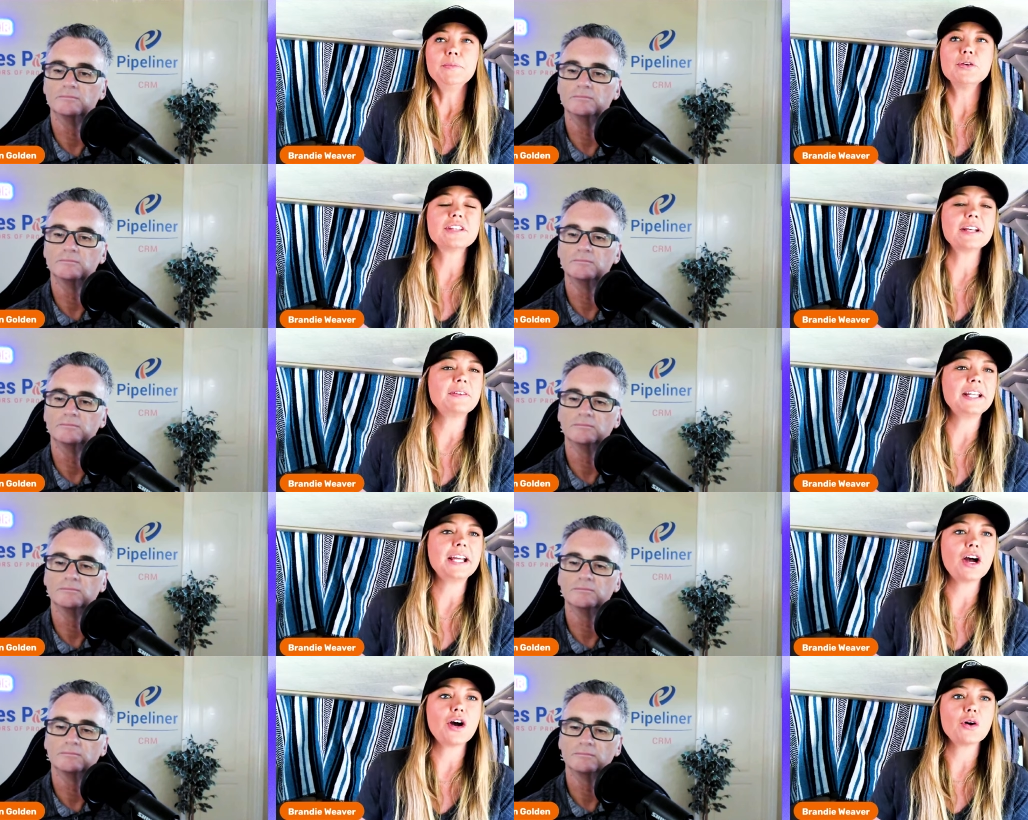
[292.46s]
Speaker 1: music
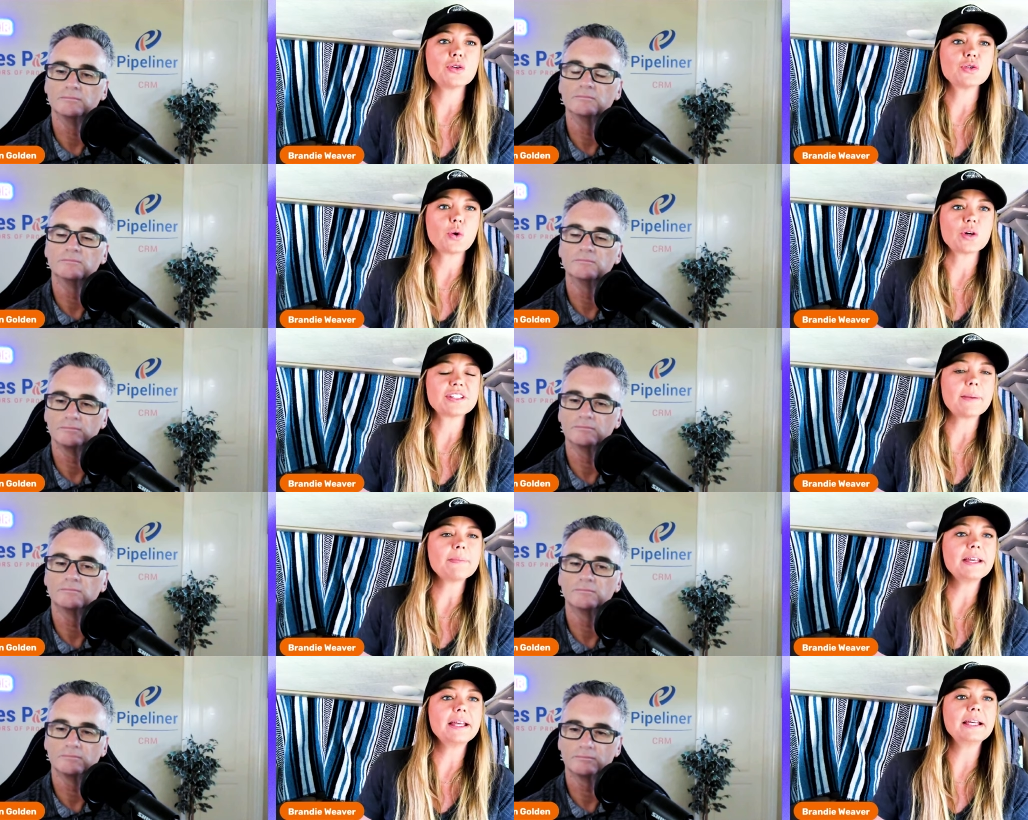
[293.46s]
videos or
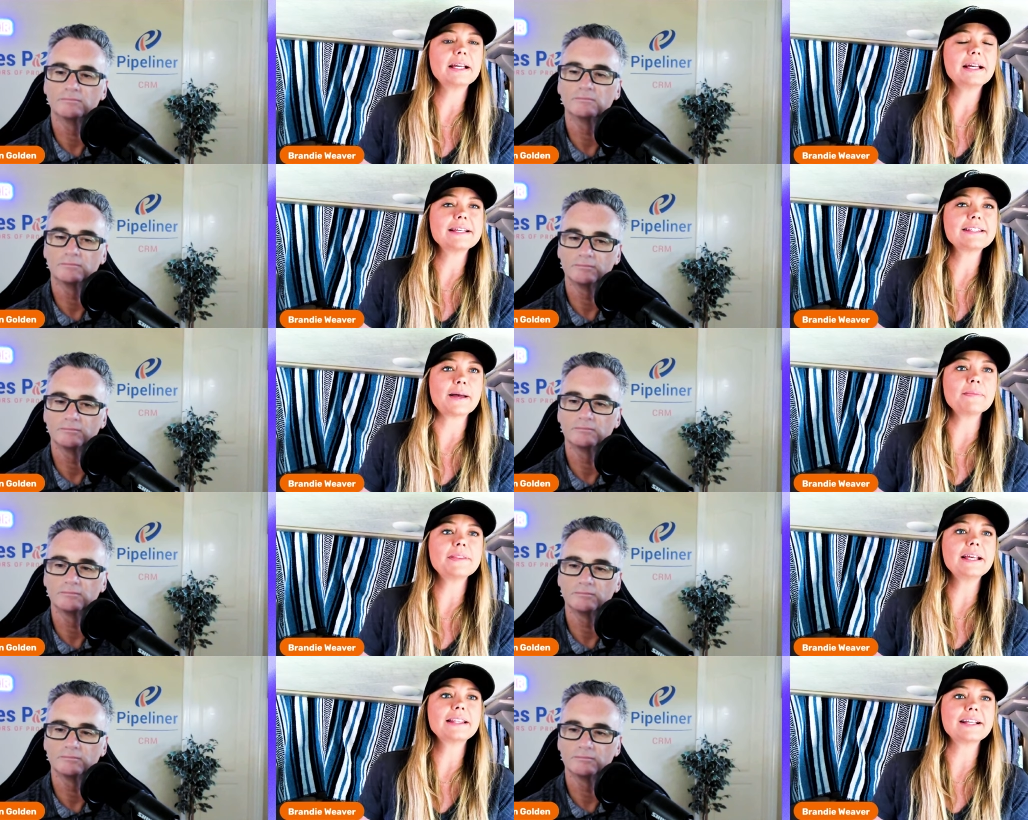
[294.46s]
something,
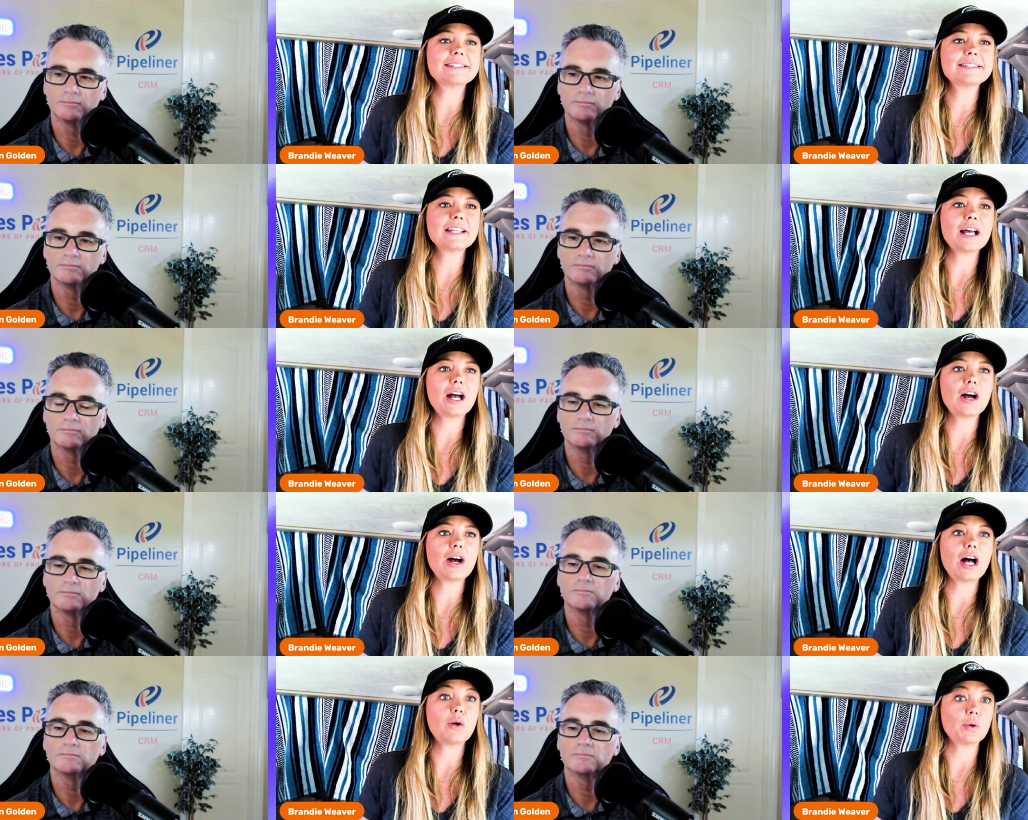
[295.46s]
something that's
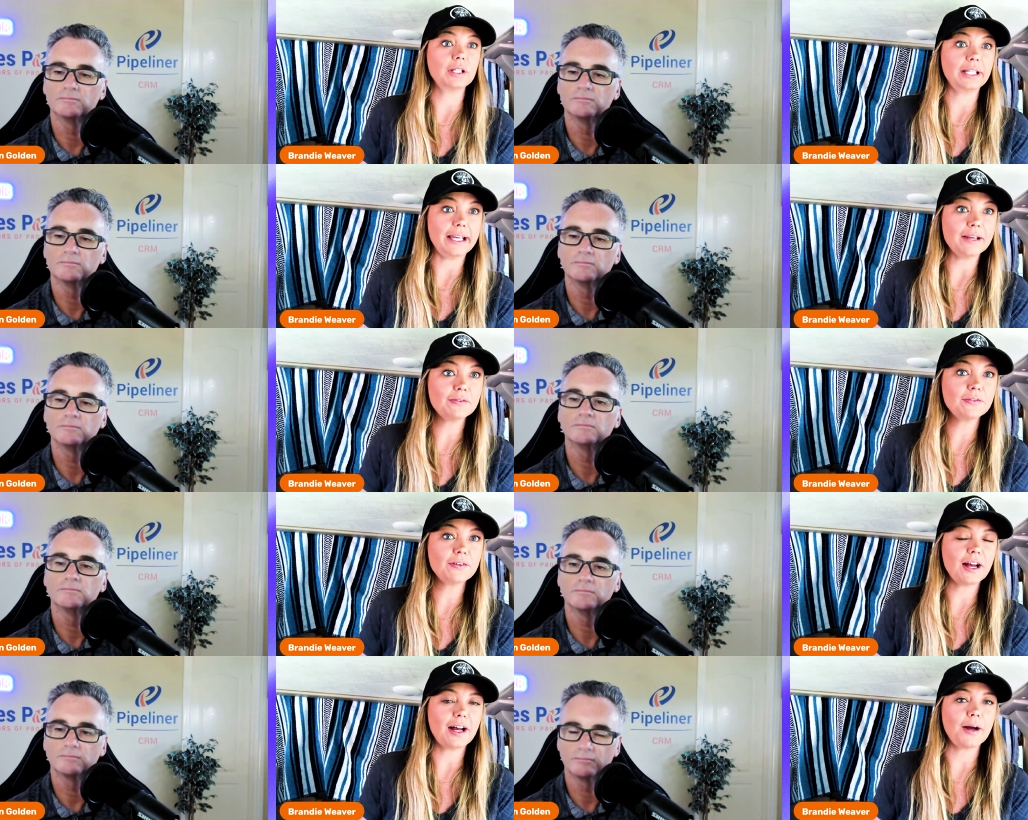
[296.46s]
a relief
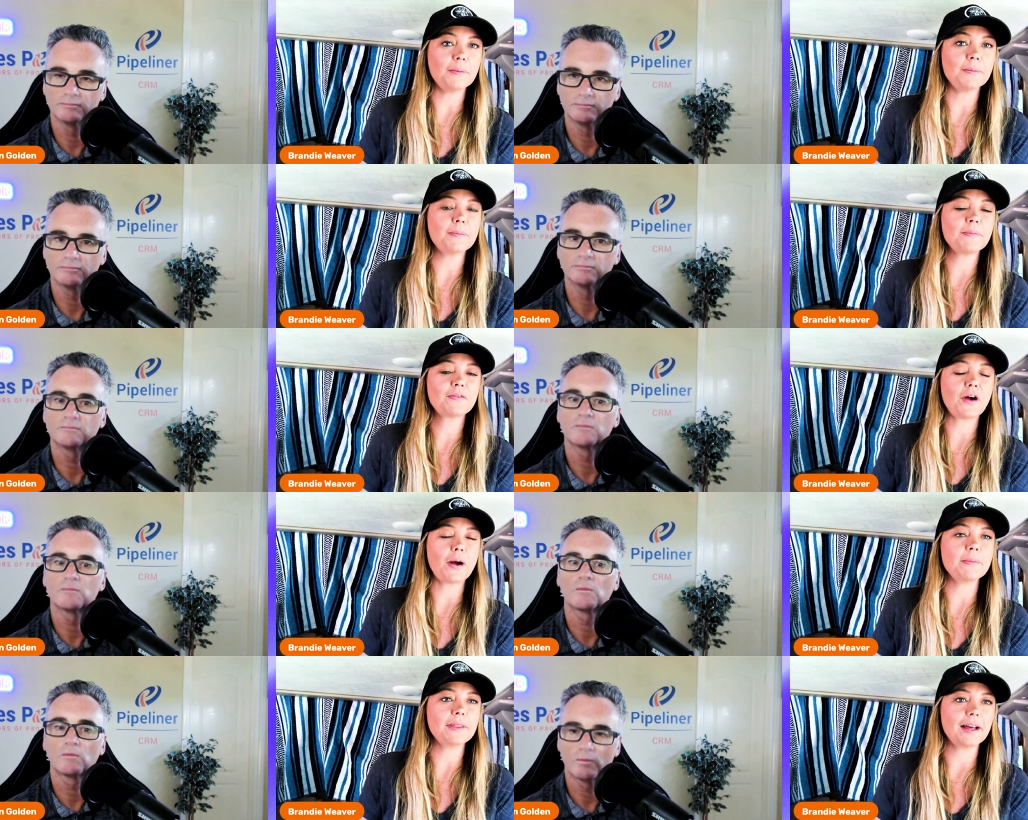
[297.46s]
um,
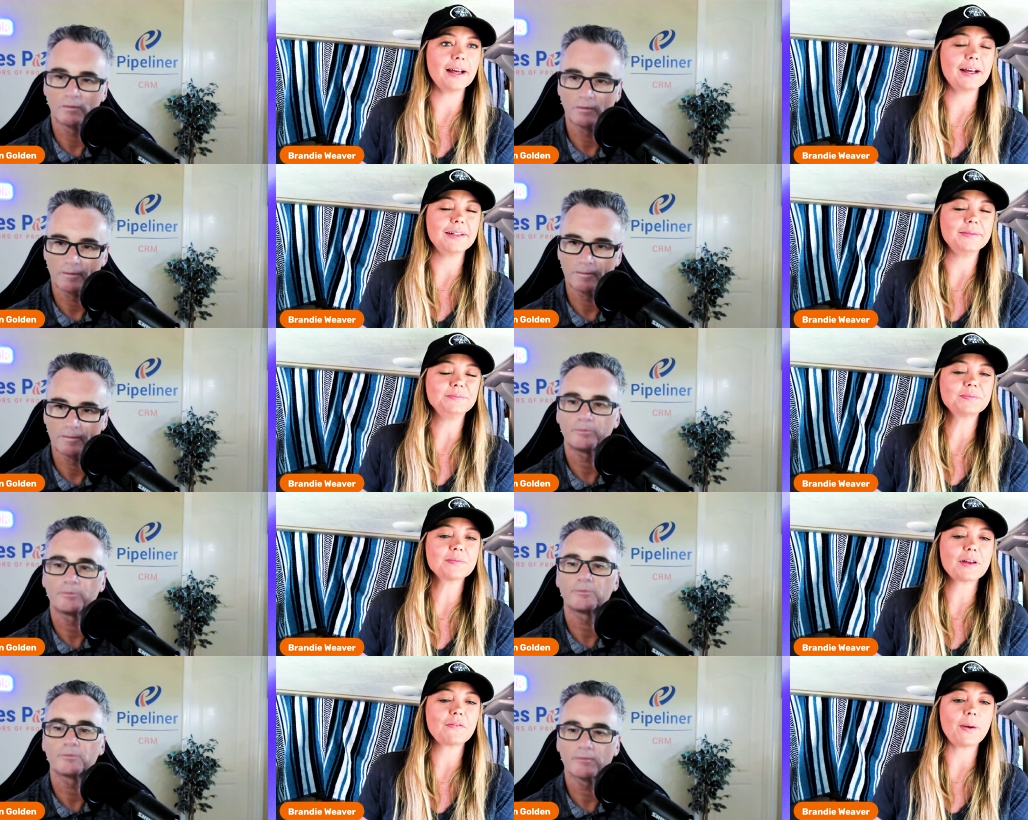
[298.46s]
from the,
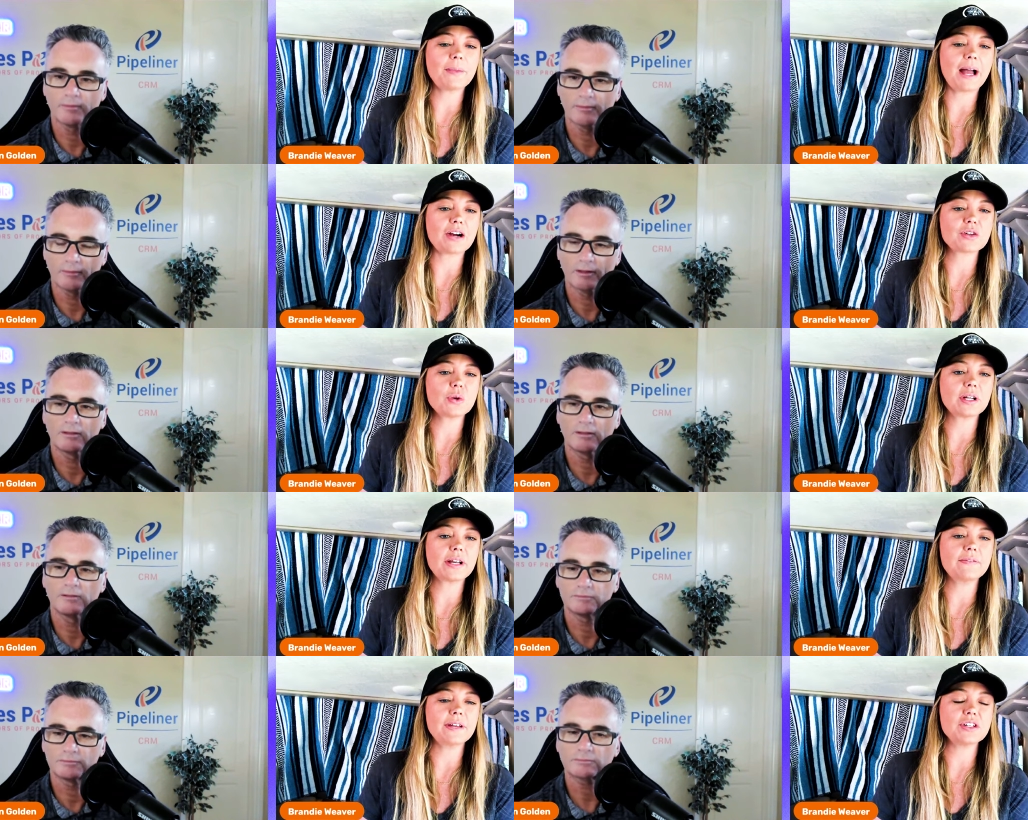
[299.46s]
from the actual
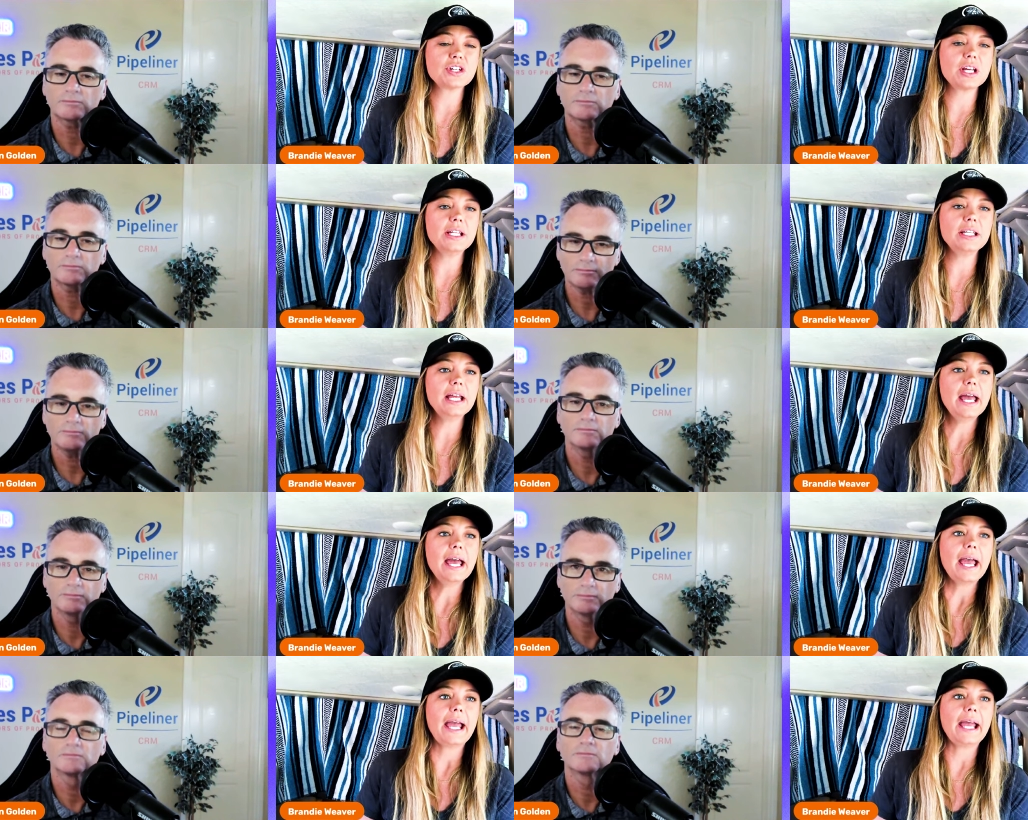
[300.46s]
convention.
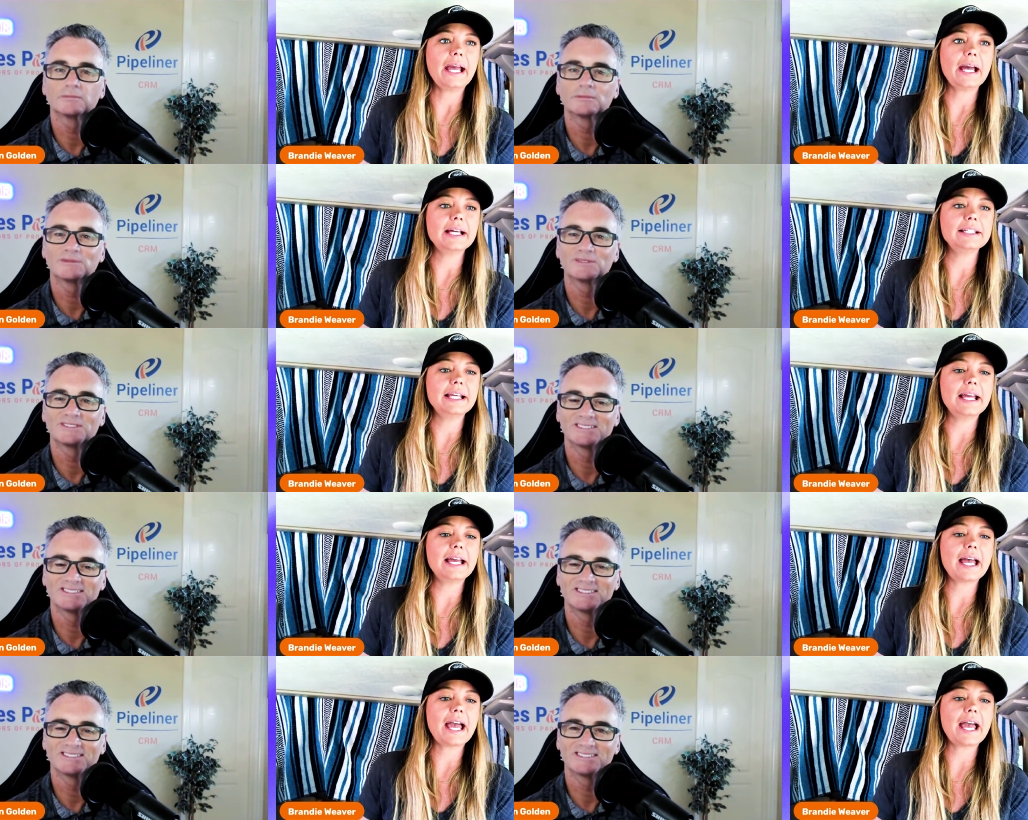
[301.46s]
And
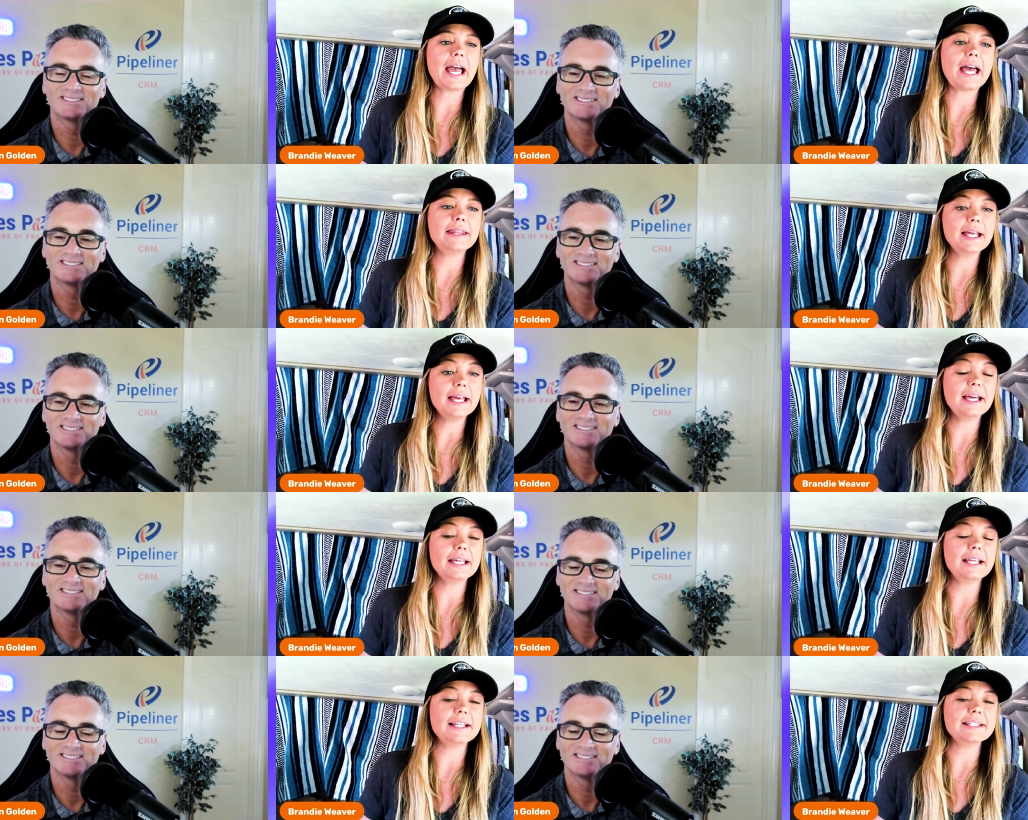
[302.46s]
And then